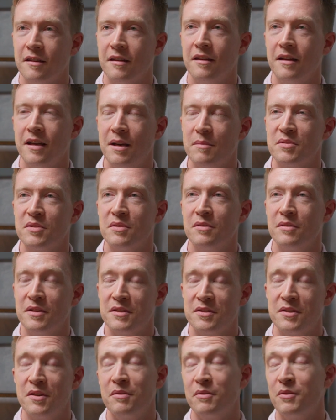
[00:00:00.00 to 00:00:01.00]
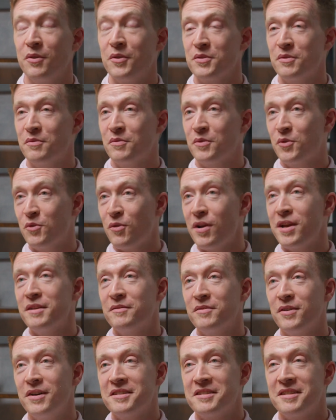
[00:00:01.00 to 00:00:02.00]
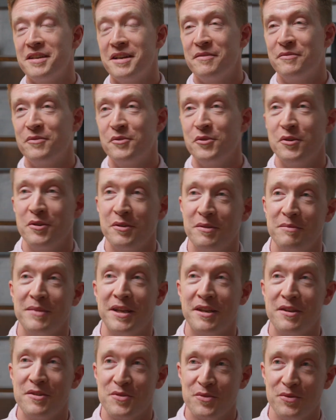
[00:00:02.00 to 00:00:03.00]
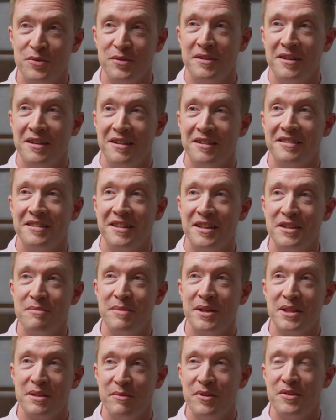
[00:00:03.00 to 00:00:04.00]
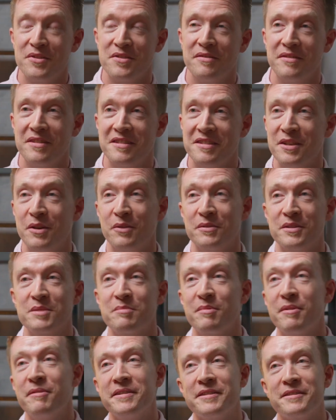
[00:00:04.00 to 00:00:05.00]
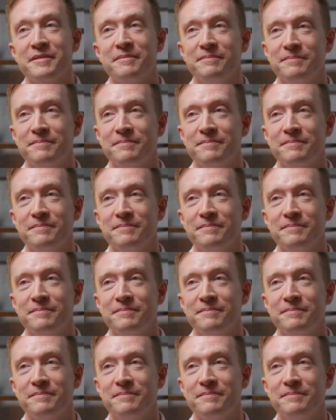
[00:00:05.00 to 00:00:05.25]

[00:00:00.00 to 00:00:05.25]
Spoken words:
Absolutely. So lots of great advice there for making sure that you make the most of the CeOLT experience.